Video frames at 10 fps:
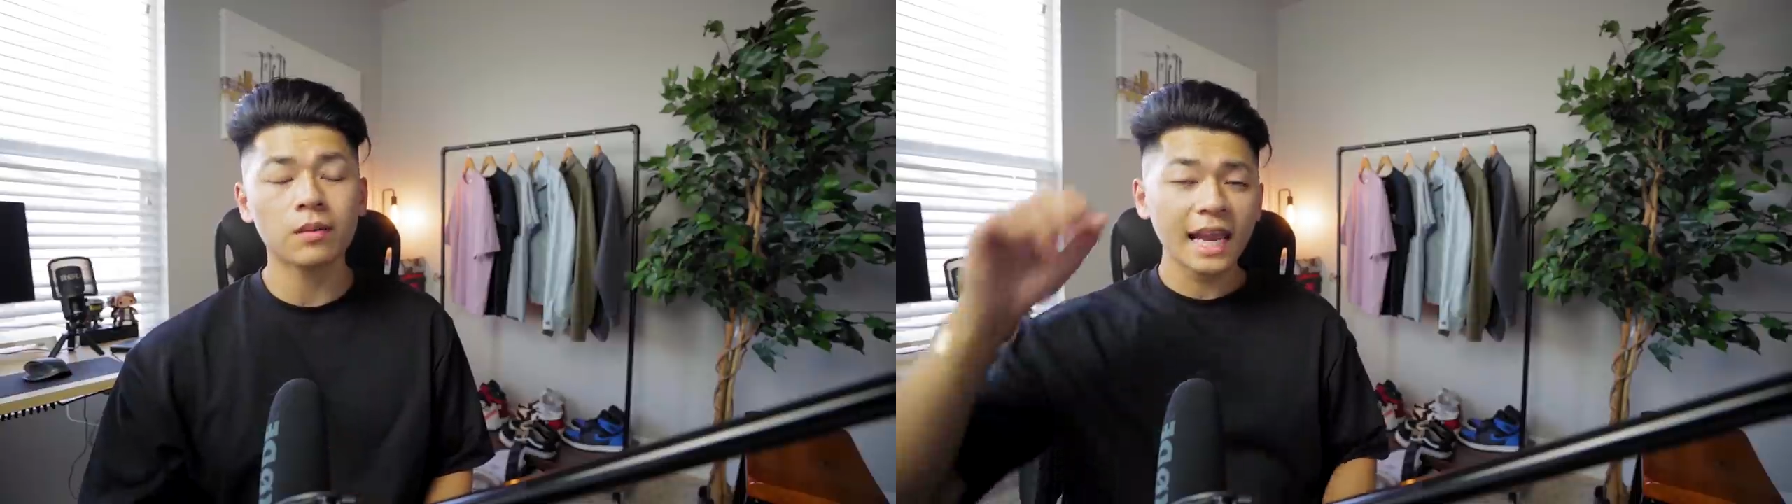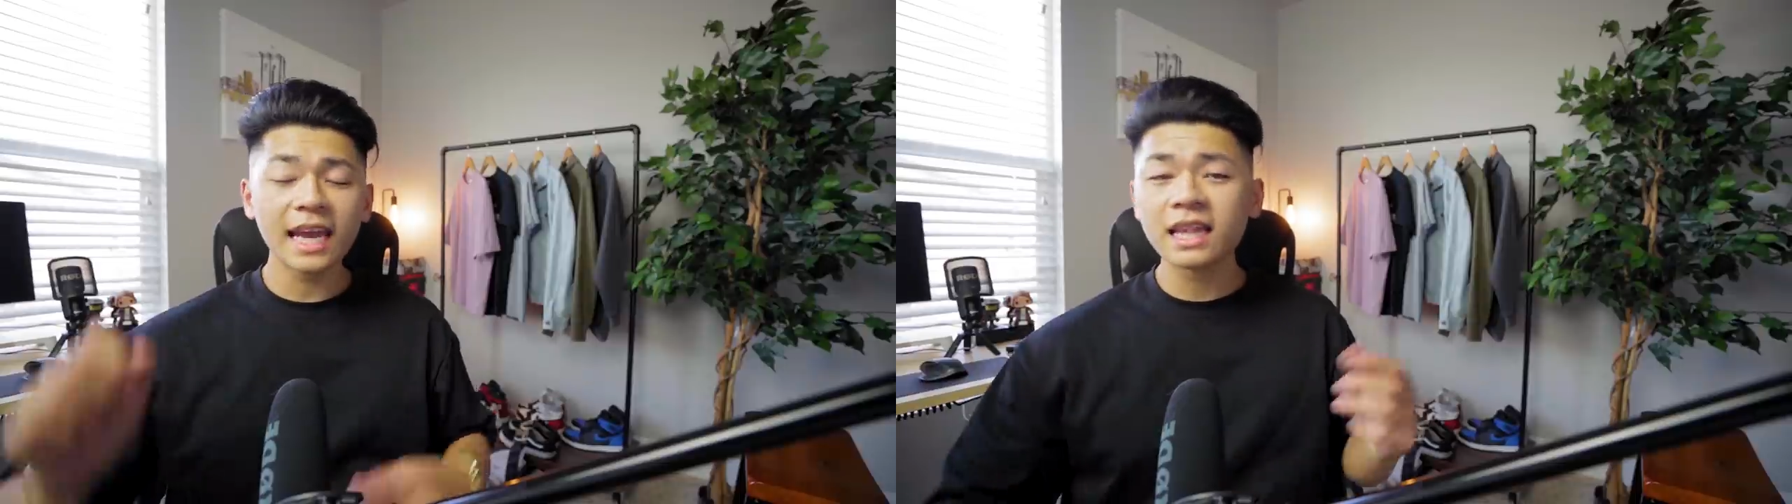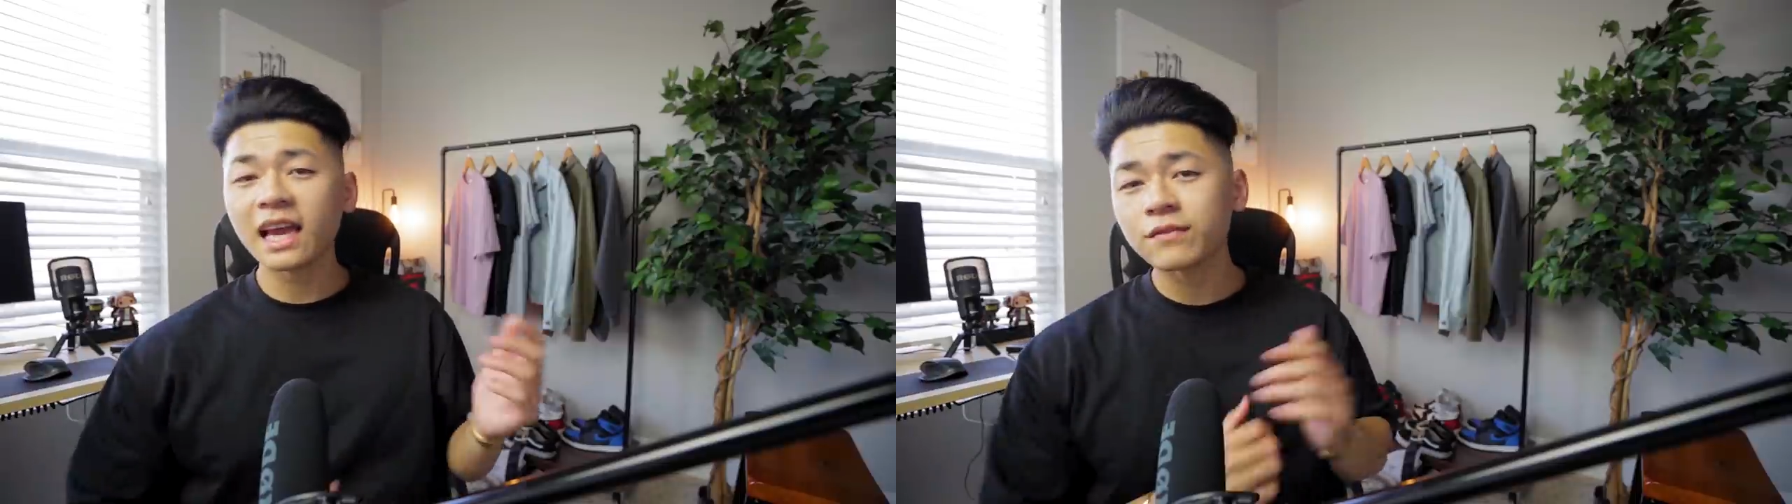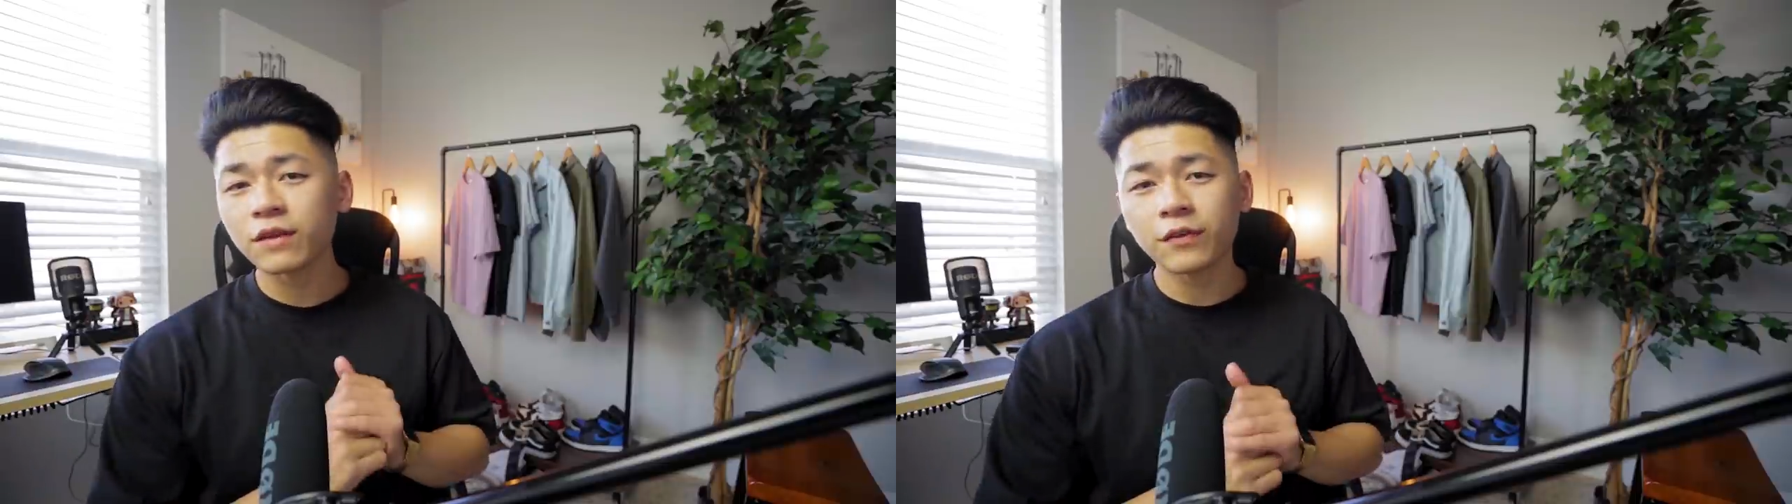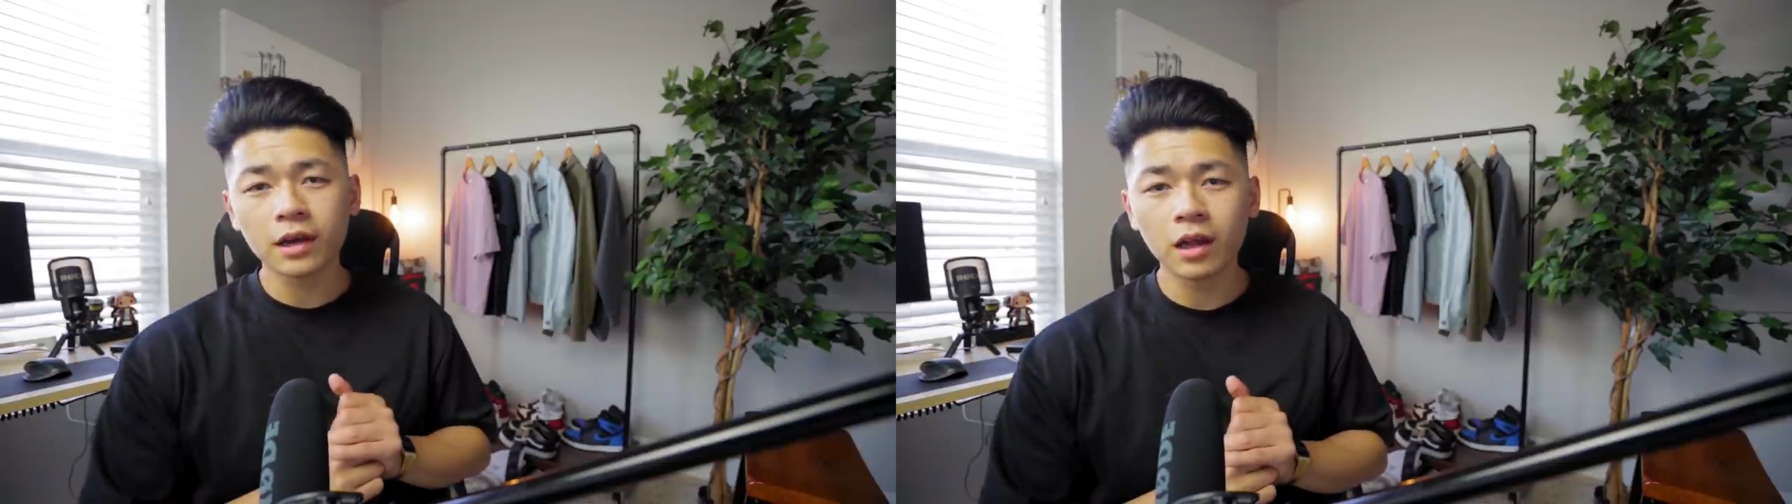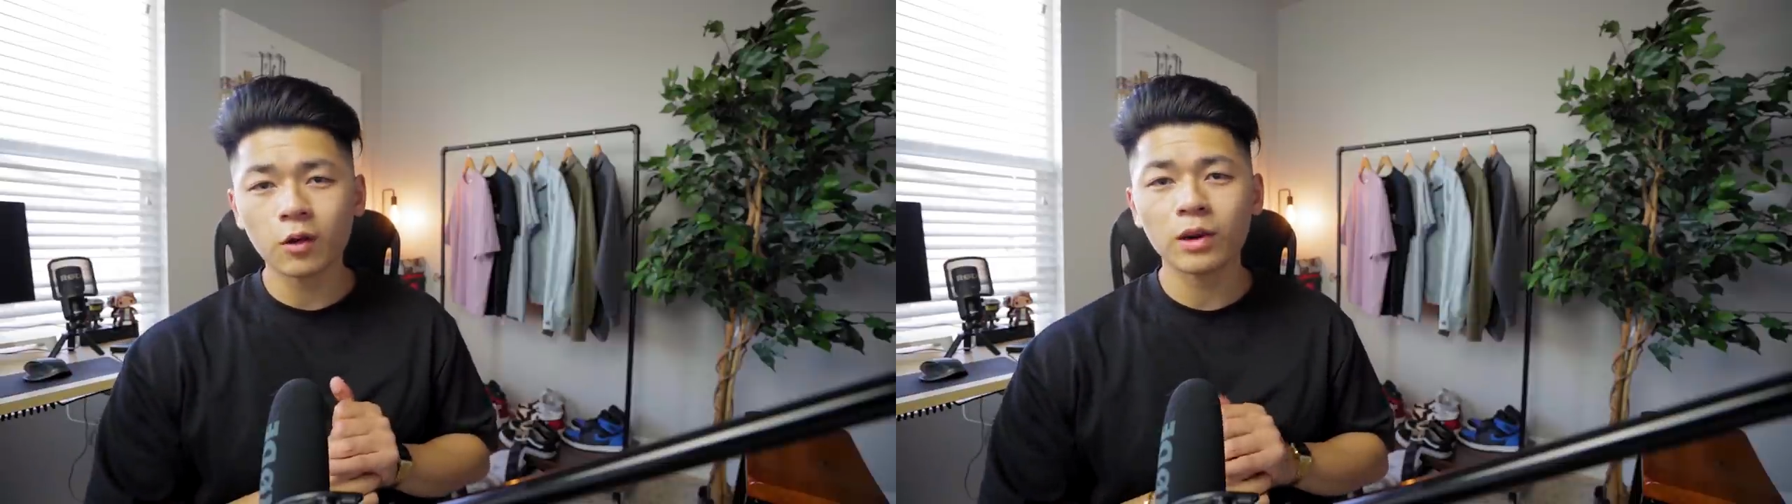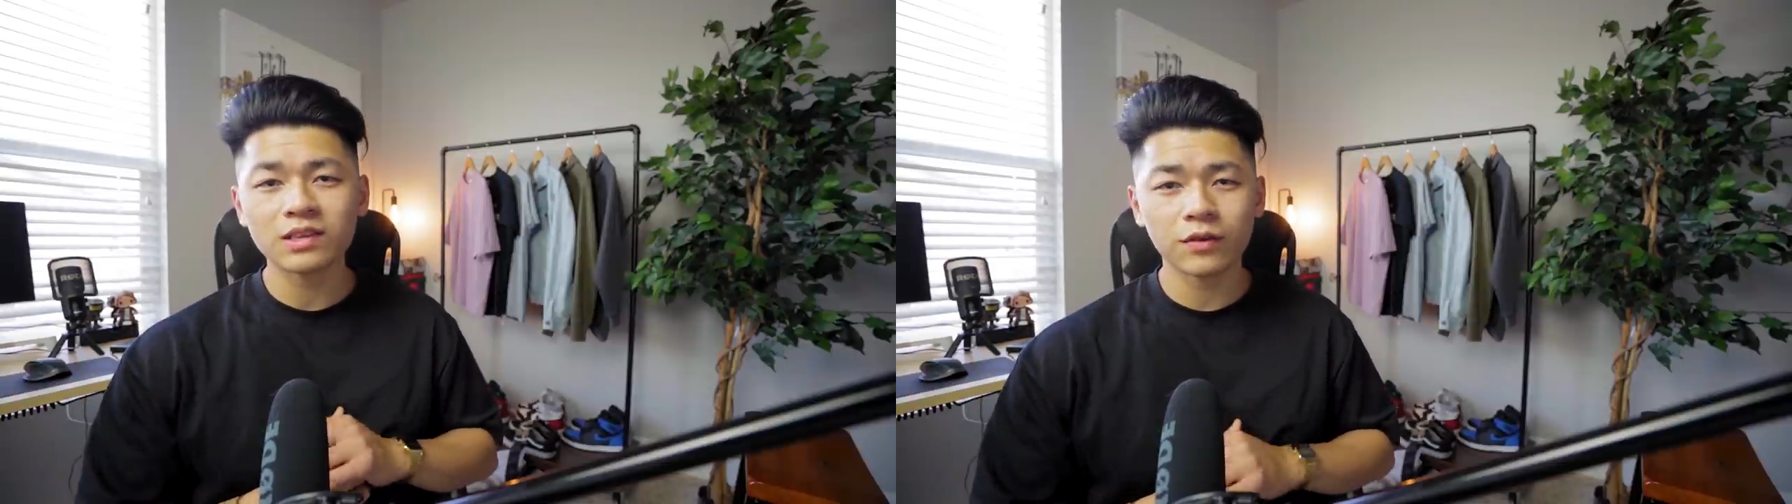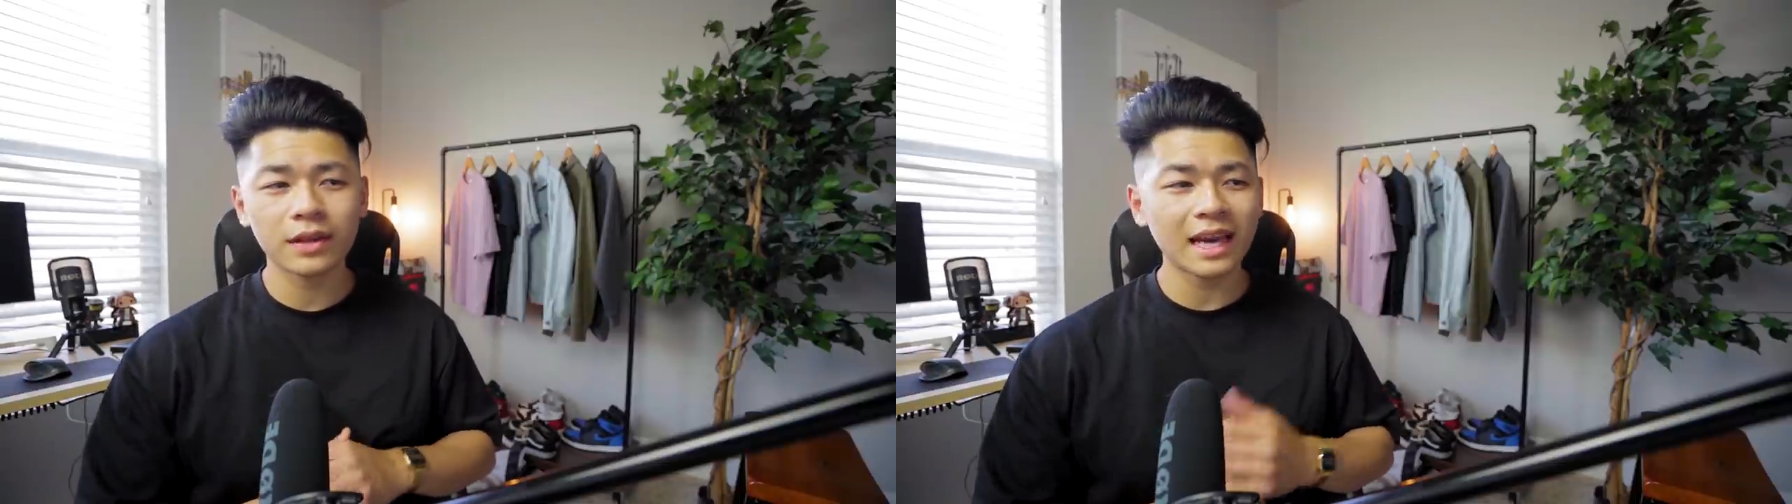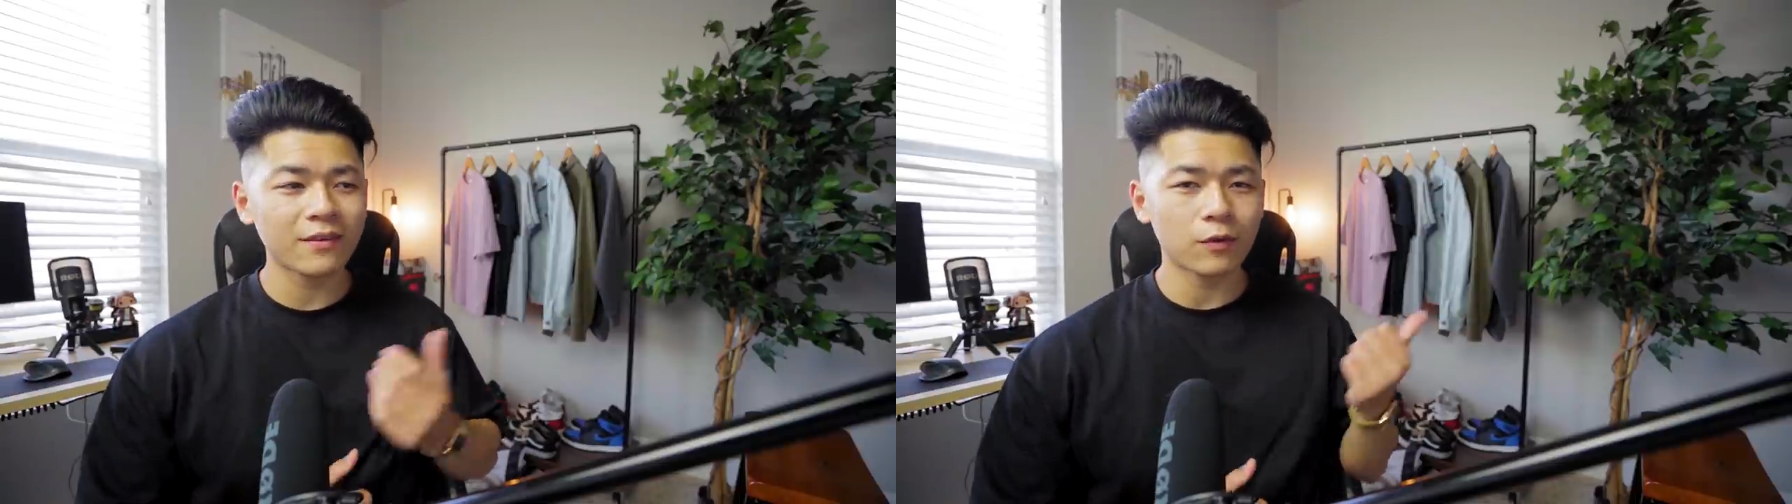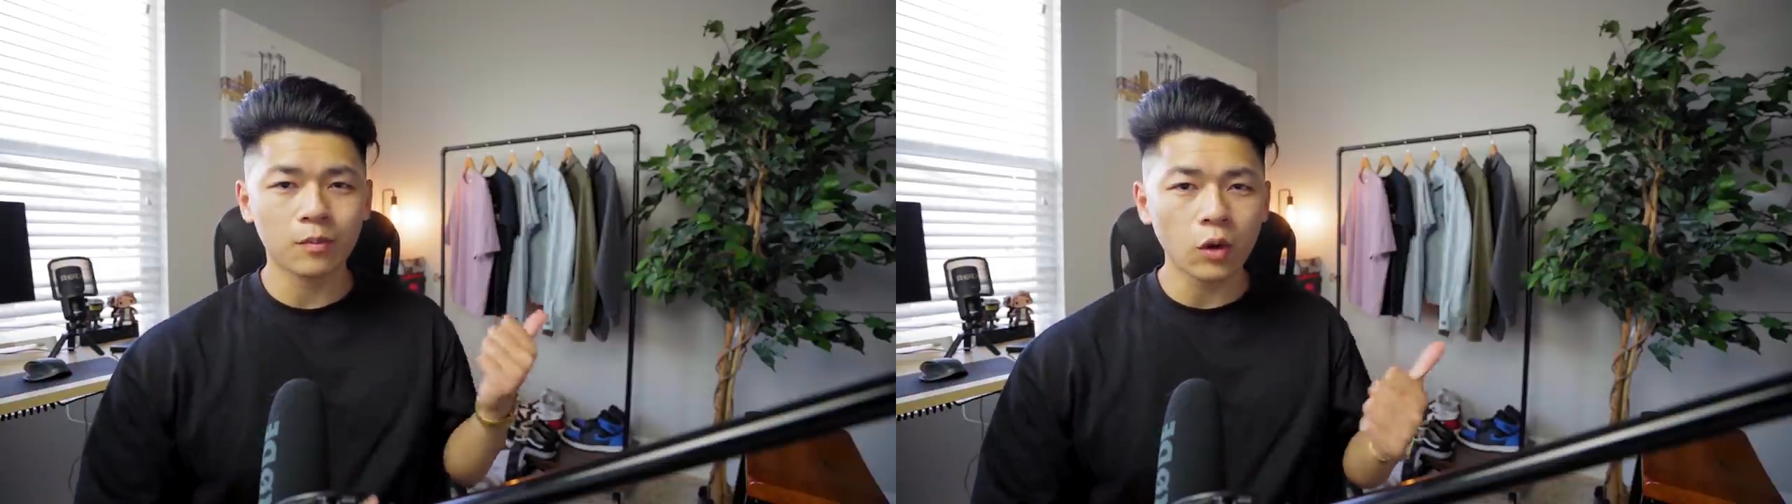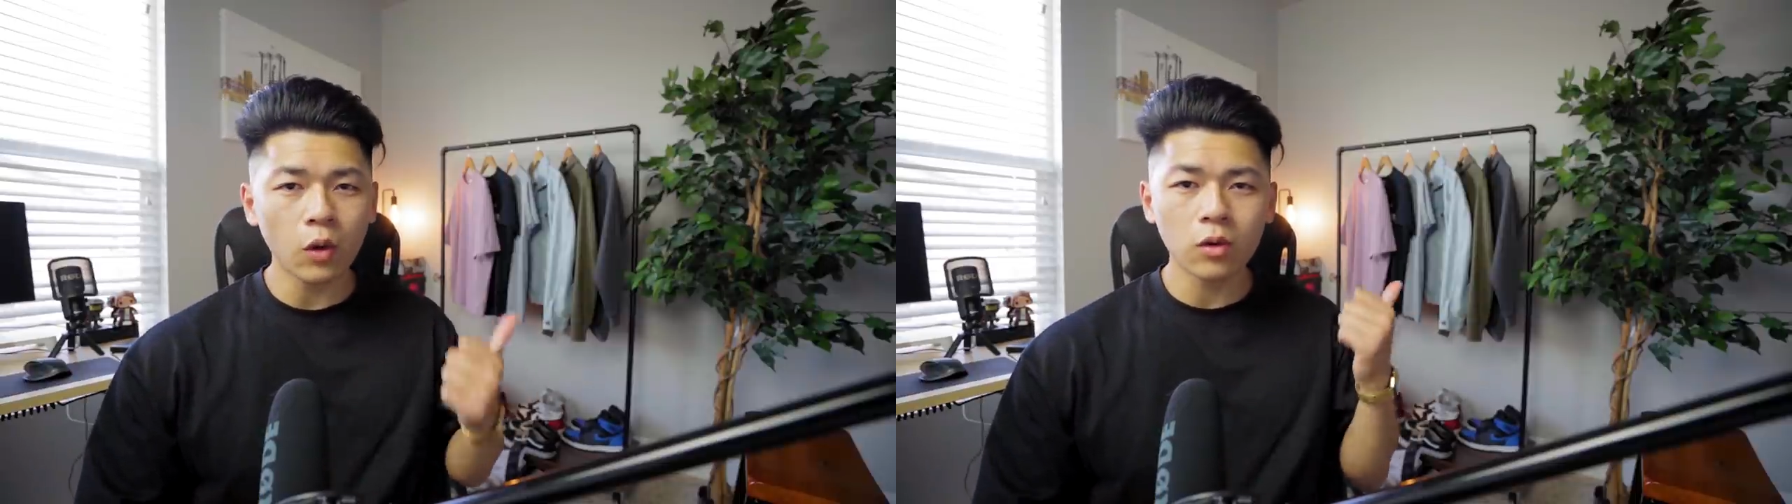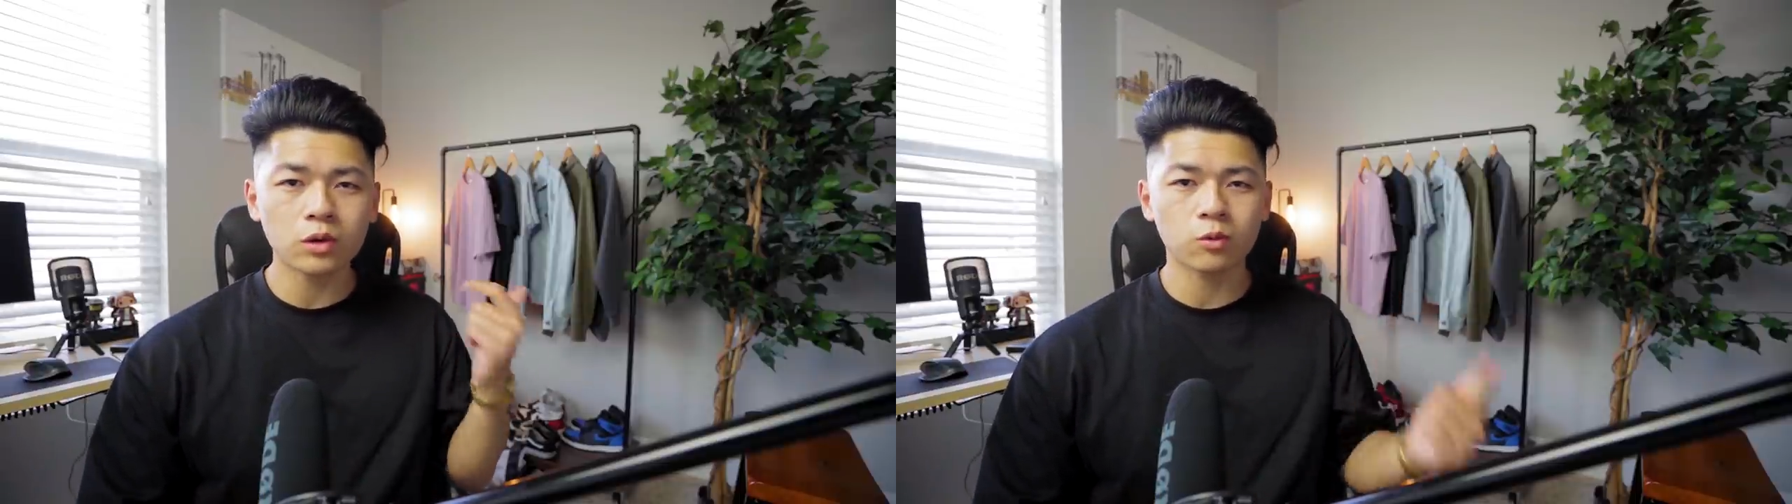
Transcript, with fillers: and they have different colorways for that, from gold,